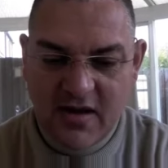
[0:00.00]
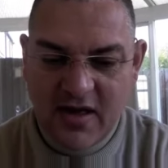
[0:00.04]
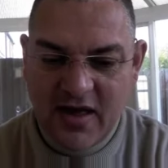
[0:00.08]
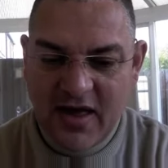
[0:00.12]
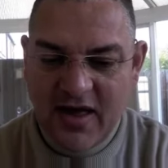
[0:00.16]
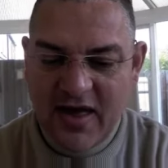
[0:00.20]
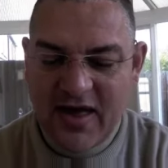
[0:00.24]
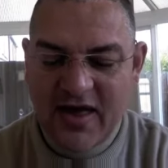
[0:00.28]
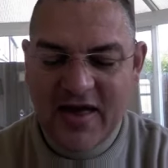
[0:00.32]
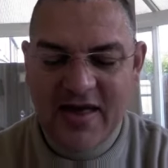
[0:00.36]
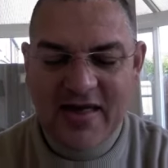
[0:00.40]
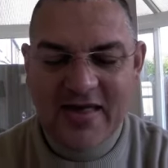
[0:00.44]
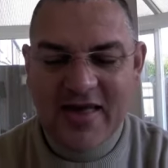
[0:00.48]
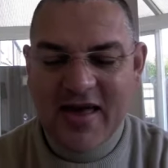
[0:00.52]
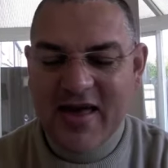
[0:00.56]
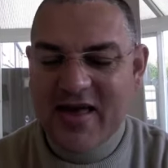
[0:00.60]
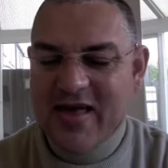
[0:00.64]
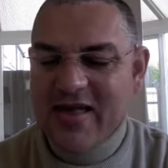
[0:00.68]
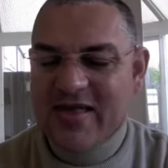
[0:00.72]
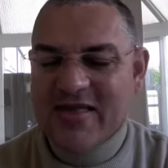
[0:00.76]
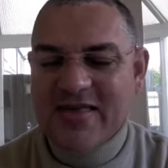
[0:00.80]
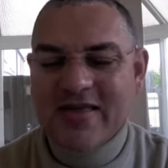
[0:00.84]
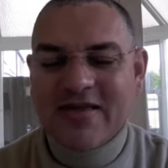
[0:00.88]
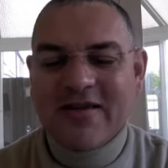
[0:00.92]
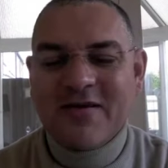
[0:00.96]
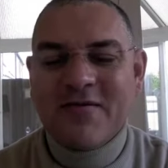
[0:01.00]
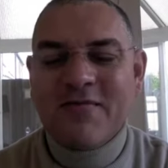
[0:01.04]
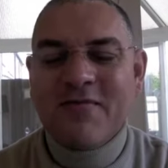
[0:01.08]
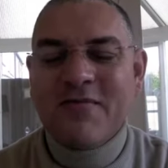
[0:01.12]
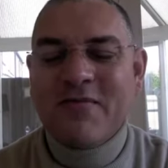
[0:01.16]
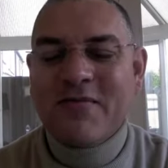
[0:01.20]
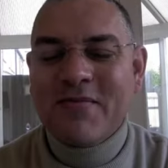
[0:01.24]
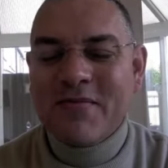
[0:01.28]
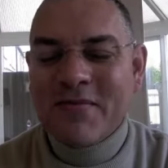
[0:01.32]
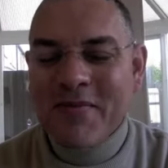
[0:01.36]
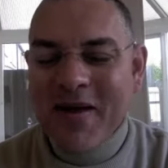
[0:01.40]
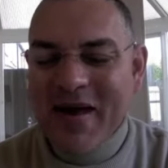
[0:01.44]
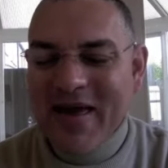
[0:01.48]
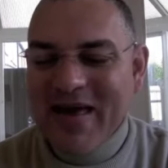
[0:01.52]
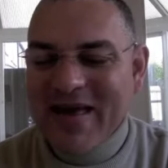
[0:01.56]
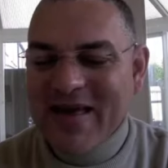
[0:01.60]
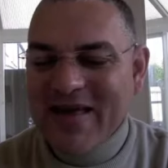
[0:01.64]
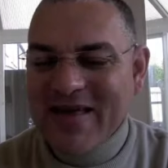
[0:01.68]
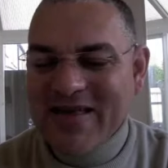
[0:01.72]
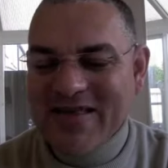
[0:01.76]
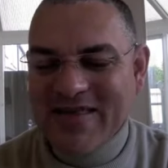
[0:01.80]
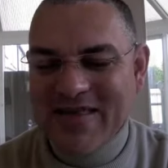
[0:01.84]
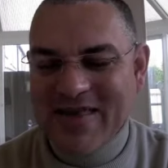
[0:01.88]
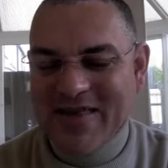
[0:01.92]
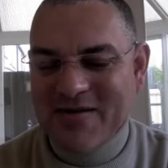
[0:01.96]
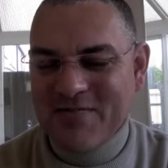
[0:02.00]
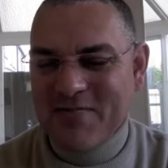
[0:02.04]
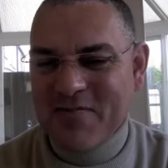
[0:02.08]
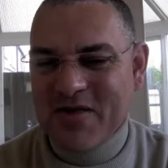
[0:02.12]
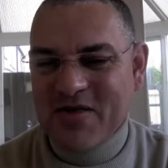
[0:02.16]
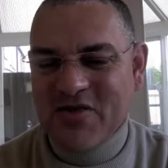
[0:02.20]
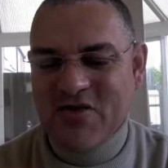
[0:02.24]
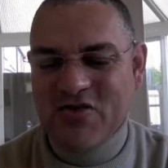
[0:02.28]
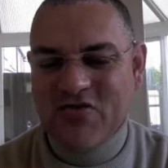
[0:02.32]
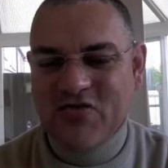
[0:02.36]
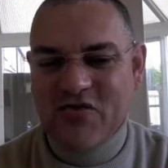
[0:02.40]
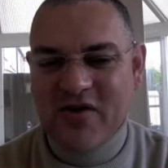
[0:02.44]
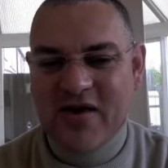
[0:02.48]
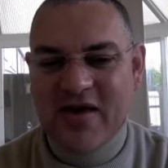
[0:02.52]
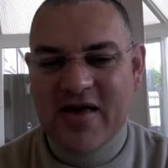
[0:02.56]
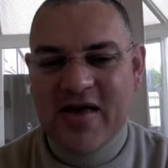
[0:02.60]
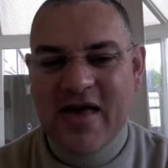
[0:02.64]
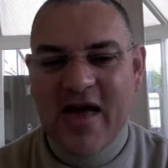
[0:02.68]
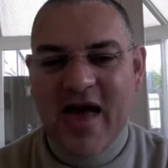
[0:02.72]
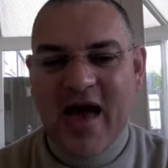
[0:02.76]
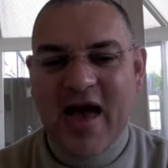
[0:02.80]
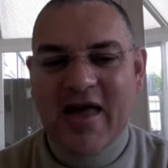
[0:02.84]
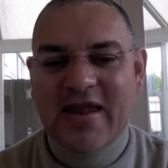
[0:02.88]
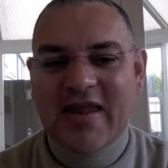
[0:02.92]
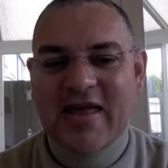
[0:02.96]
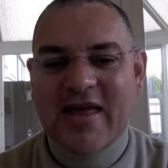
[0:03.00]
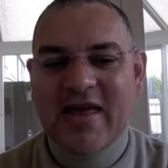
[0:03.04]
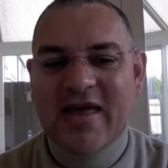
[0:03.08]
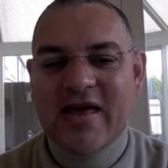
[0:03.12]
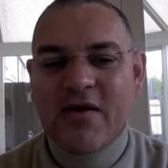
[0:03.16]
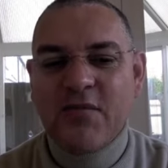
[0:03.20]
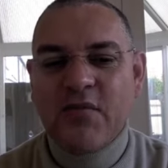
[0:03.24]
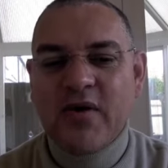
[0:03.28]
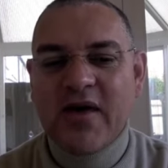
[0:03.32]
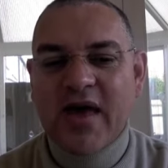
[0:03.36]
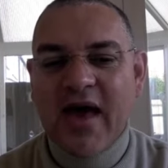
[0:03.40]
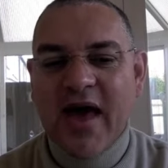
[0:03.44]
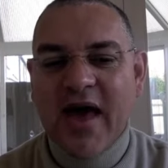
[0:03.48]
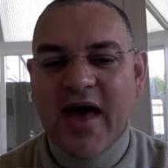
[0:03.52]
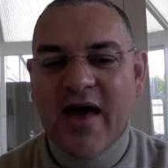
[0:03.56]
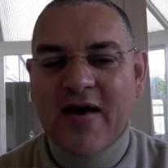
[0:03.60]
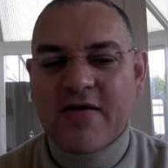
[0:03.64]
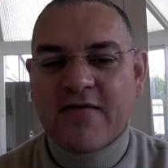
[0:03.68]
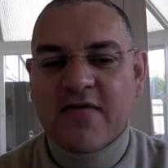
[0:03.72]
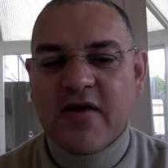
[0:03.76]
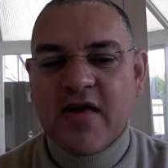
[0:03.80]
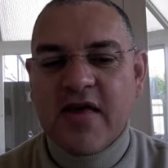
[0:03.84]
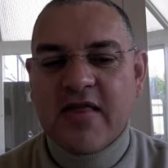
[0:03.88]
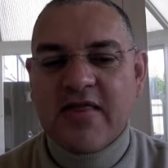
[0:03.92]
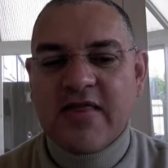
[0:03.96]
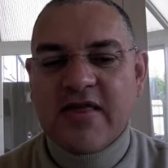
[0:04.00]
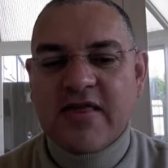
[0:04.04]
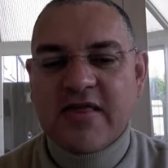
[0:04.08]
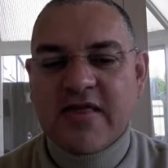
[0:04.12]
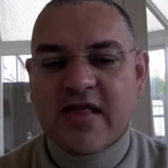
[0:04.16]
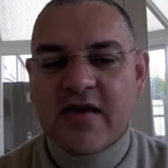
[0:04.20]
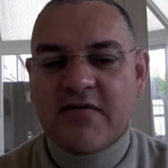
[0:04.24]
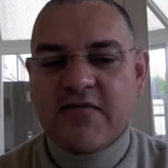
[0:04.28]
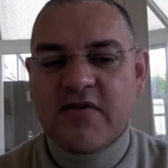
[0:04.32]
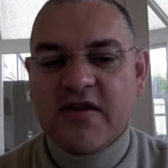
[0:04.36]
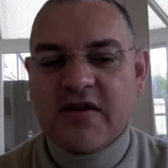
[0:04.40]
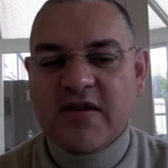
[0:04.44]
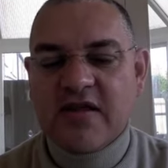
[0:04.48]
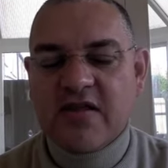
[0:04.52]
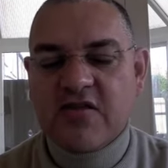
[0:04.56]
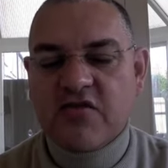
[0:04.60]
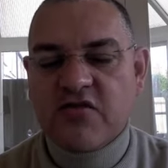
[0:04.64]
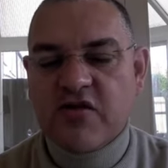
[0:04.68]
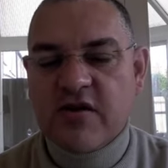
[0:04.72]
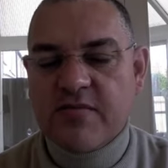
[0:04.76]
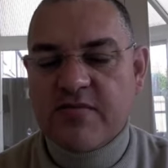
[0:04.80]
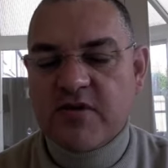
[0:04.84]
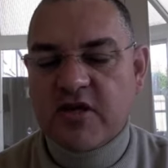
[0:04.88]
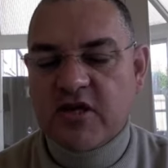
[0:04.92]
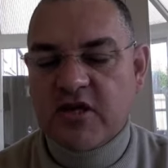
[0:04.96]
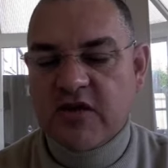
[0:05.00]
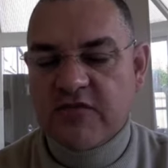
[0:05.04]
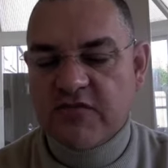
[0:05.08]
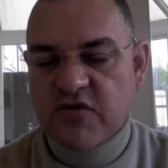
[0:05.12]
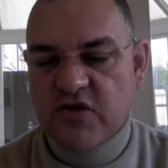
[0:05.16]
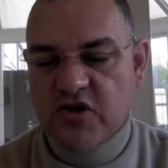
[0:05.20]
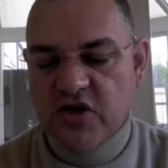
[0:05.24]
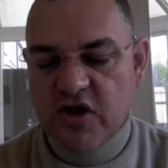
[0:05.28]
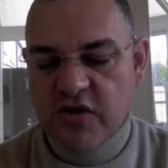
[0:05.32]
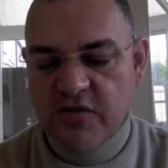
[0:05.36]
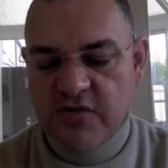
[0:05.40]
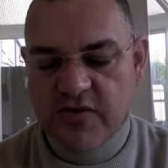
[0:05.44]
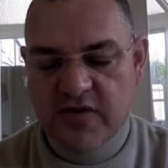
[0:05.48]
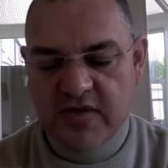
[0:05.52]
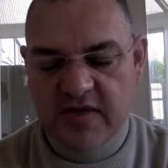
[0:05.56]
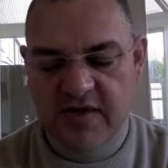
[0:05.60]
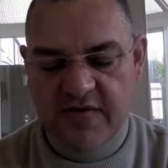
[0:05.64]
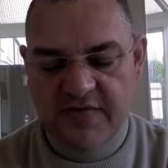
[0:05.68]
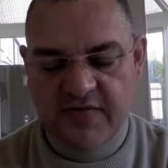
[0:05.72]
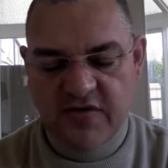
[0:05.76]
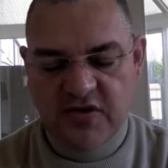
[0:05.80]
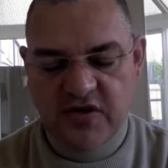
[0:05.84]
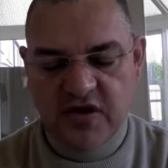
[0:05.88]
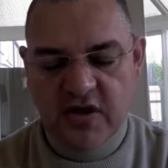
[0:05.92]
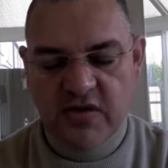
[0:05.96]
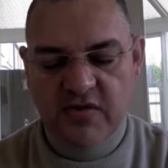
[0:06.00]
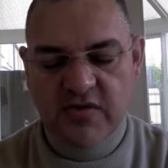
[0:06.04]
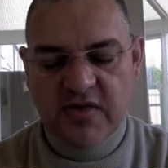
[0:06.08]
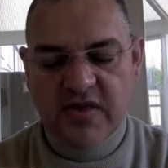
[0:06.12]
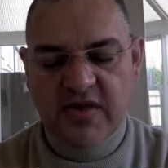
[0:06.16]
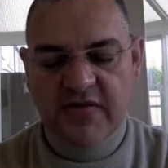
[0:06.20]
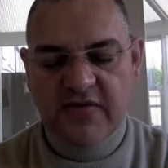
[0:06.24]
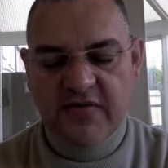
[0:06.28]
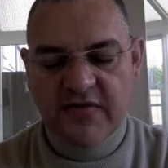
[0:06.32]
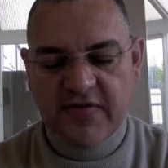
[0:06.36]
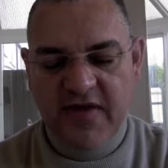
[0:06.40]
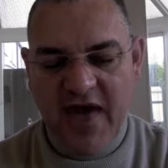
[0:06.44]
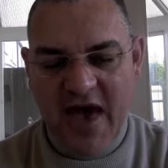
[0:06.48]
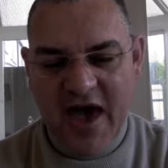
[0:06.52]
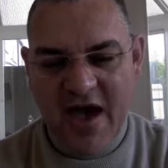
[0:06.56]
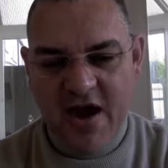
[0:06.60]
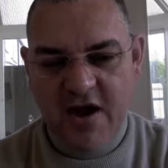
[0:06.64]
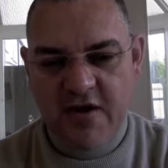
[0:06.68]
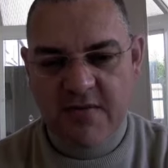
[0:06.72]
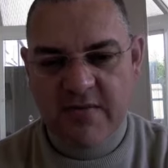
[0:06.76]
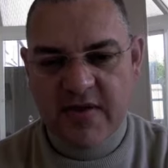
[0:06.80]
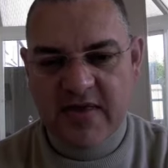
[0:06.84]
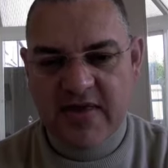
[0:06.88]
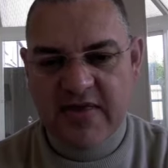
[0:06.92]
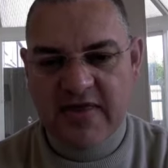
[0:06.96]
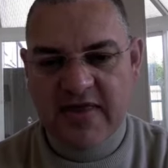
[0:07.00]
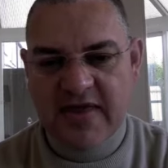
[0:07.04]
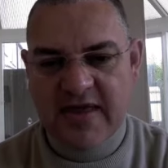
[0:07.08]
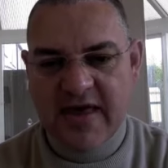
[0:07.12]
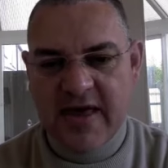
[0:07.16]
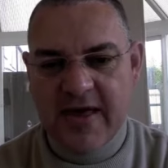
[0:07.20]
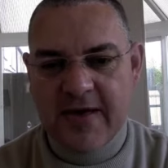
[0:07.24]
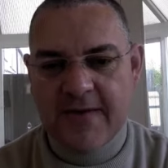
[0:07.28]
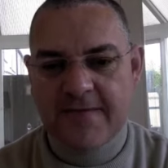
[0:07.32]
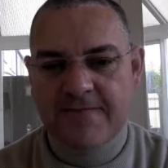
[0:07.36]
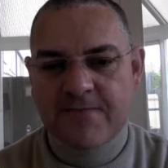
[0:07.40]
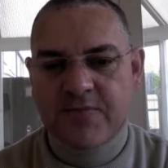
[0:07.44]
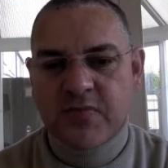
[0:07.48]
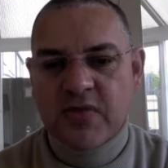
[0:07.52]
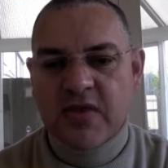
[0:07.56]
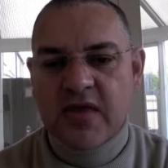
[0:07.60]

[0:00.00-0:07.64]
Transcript: It's an amazing mystery. And here we have this lovely description of Joseph, Joseph of Arimathea.